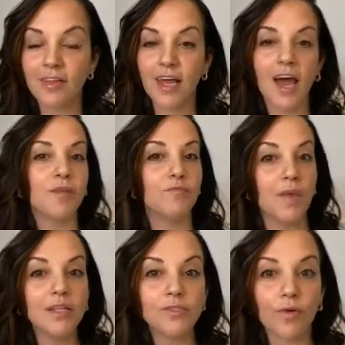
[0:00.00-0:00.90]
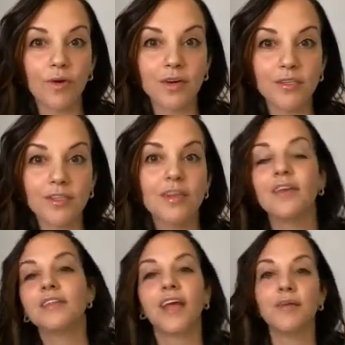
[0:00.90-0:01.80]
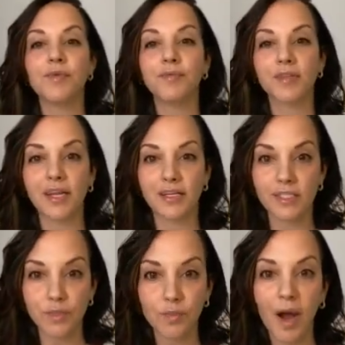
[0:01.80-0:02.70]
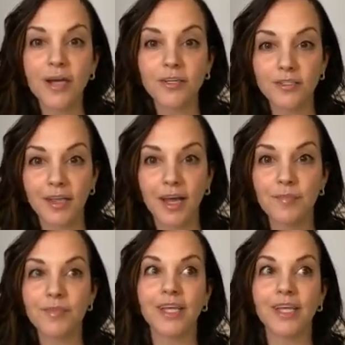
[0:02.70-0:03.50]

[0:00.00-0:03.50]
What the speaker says: they had mentors, they had people that inspired them.